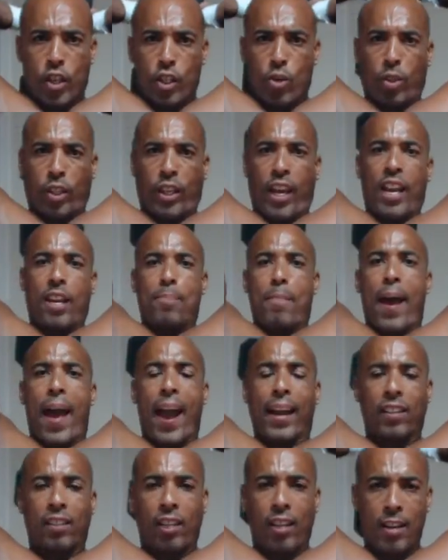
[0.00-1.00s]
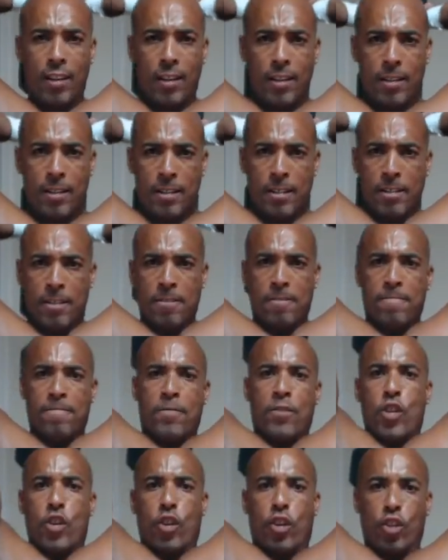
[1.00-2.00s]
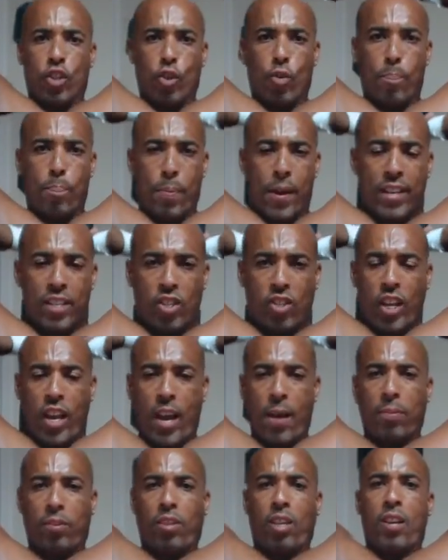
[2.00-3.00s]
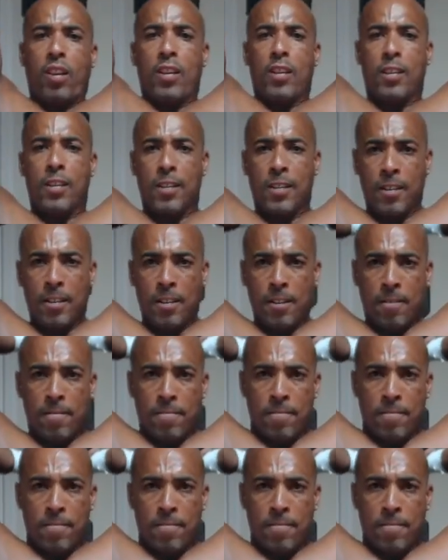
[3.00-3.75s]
You can do kickbacks. You can do bench dips.